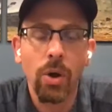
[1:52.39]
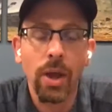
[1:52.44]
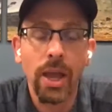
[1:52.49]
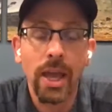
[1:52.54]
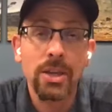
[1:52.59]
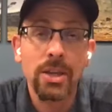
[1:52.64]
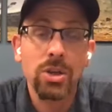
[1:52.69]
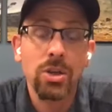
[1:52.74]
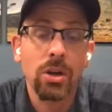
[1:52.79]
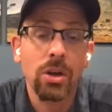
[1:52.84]

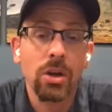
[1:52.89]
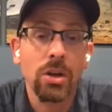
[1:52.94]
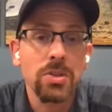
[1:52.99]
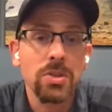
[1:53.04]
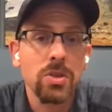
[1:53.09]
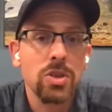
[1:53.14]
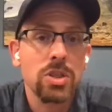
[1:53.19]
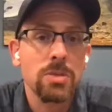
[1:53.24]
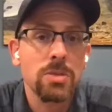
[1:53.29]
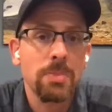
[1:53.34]
And you can
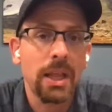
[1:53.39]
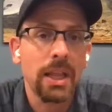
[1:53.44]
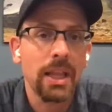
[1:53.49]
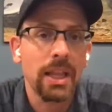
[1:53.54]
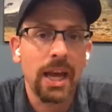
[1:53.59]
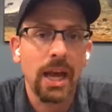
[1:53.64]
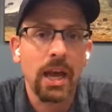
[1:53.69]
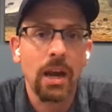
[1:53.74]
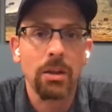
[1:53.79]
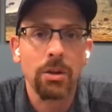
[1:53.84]
also spell it
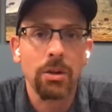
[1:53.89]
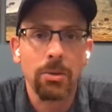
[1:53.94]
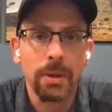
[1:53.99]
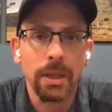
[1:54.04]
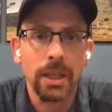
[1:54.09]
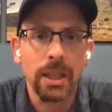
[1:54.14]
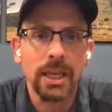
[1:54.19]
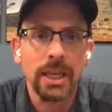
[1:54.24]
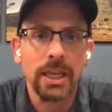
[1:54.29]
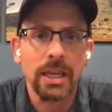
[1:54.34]
out a little bit,
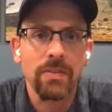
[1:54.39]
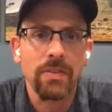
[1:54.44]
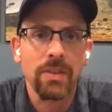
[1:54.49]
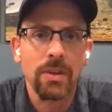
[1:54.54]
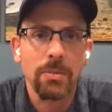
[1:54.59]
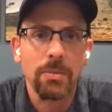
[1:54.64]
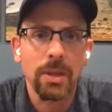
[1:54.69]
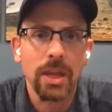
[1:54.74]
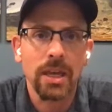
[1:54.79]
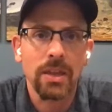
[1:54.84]
like give
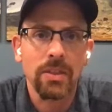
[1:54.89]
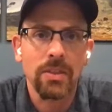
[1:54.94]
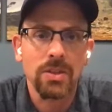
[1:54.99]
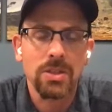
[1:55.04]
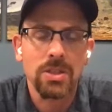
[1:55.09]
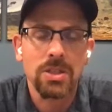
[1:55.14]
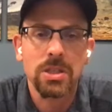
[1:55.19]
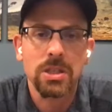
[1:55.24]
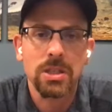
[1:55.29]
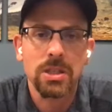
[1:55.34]
them like the
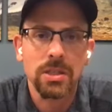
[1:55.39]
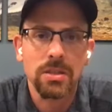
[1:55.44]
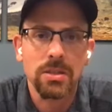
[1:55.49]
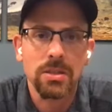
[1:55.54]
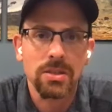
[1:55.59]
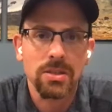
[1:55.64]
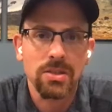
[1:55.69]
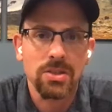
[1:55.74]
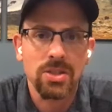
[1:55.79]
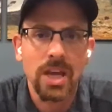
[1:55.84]

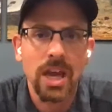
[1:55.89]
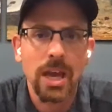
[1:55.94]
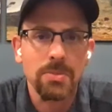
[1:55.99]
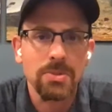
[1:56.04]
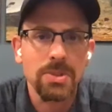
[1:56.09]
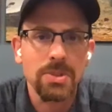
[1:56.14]
steps.